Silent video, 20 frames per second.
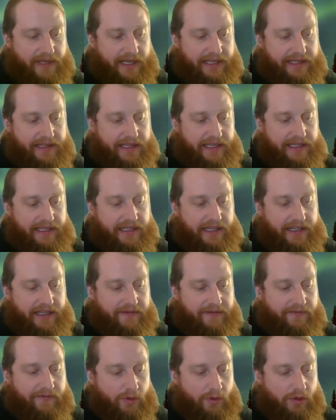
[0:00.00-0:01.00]
I then
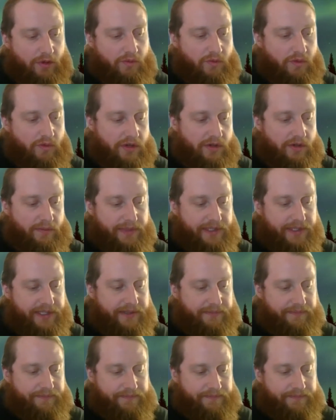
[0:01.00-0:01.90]
dug for worms.